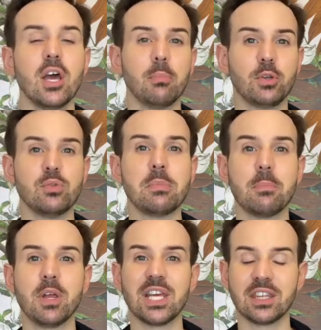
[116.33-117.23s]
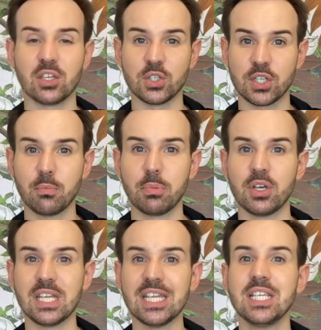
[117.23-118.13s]
But remember that a
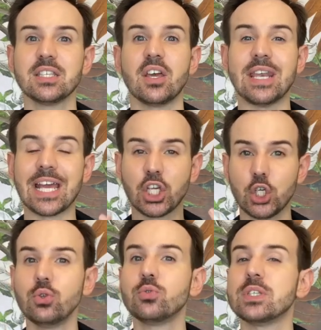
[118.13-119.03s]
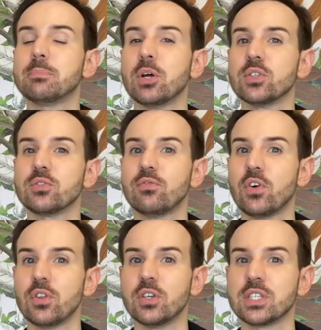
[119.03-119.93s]
sunburn is an acute response
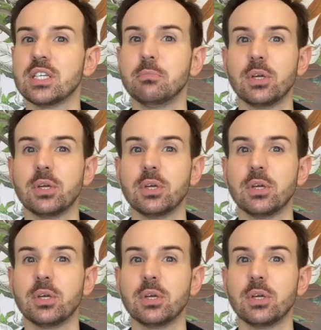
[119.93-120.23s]
for the skin,